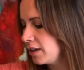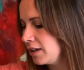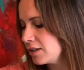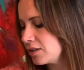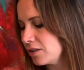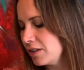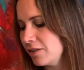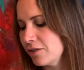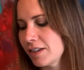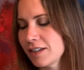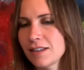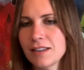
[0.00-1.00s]
so you don't
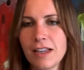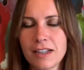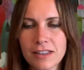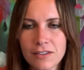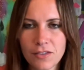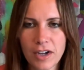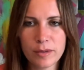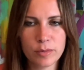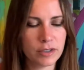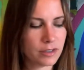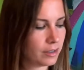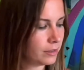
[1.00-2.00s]
get it like the
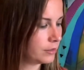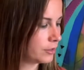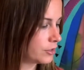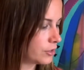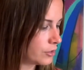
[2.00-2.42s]
vibrant colors.